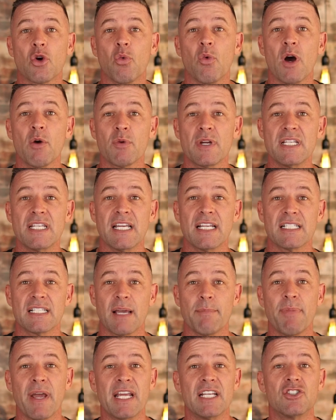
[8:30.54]
what we did is
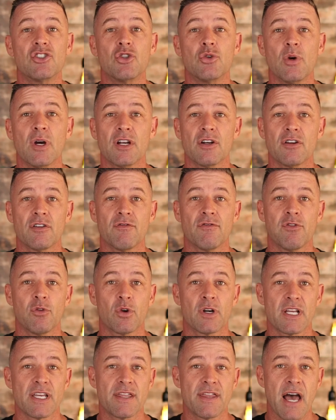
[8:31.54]
I paid
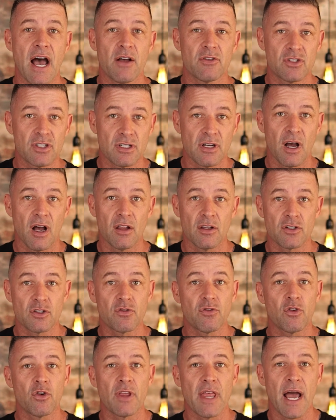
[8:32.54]
$240,000
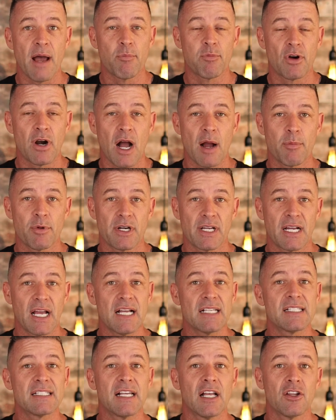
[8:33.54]
for that property.
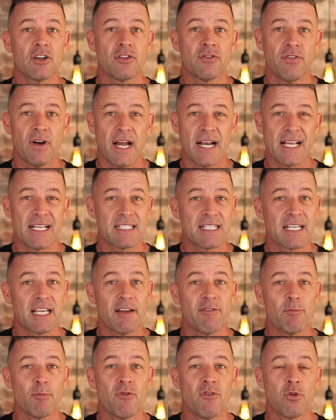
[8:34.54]
Got seller financing,
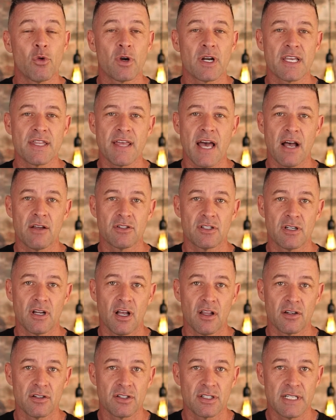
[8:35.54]
gave them
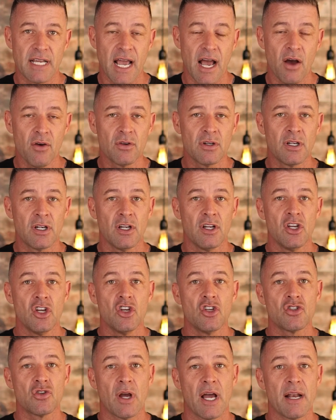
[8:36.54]
$40,000 down.
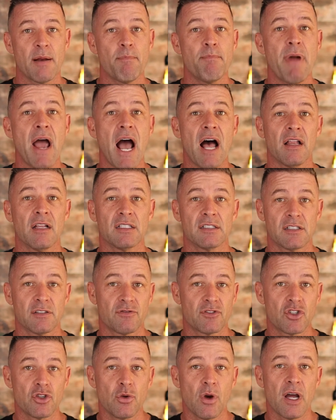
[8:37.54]
So I had a balance
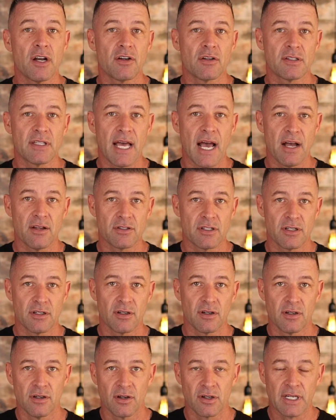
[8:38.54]
of
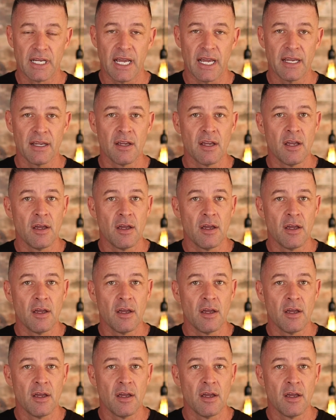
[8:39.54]
$200,000. Okay,